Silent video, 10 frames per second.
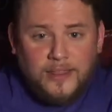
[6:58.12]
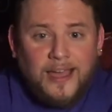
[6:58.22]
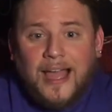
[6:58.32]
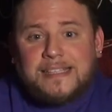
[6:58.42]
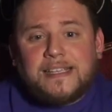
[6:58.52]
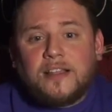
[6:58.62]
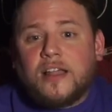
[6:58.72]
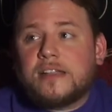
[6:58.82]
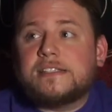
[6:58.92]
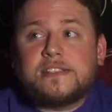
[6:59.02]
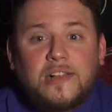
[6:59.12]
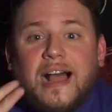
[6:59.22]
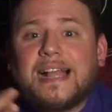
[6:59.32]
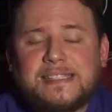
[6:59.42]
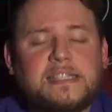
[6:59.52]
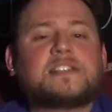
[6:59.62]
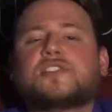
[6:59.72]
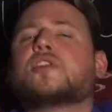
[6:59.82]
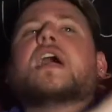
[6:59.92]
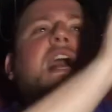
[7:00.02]
I see a lot of these glass things.
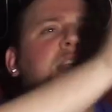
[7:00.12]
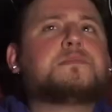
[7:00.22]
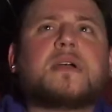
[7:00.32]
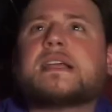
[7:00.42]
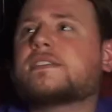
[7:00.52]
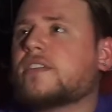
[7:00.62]
Glass breaks,